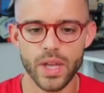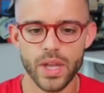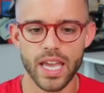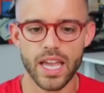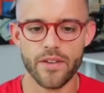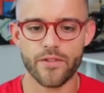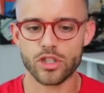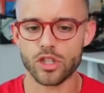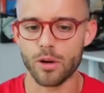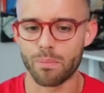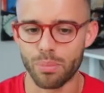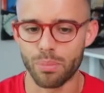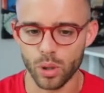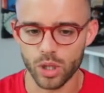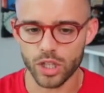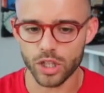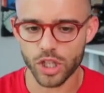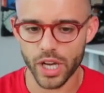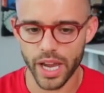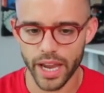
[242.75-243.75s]
if it's a
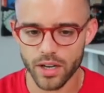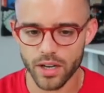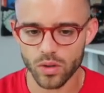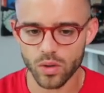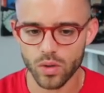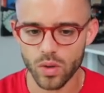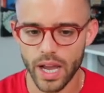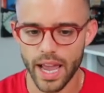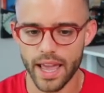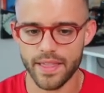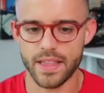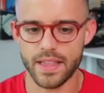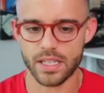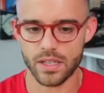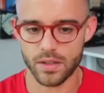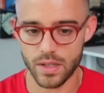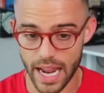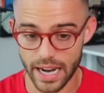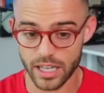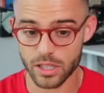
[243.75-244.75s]
bullish candle and this
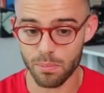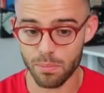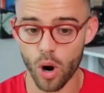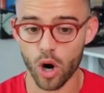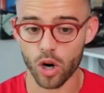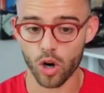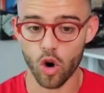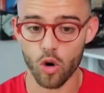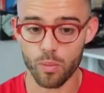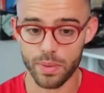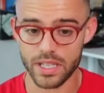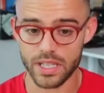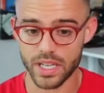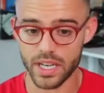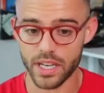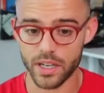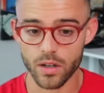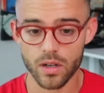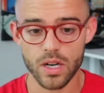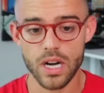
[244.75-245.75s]
next bar opens
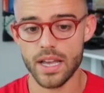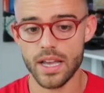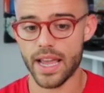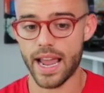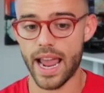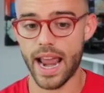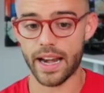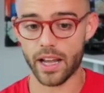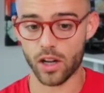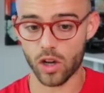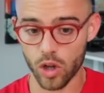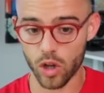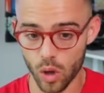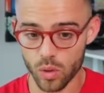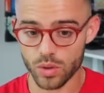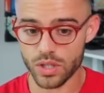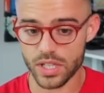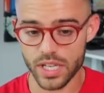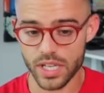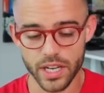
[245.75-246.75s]
here and it
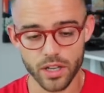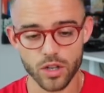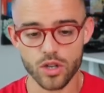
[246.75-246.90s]
closes here,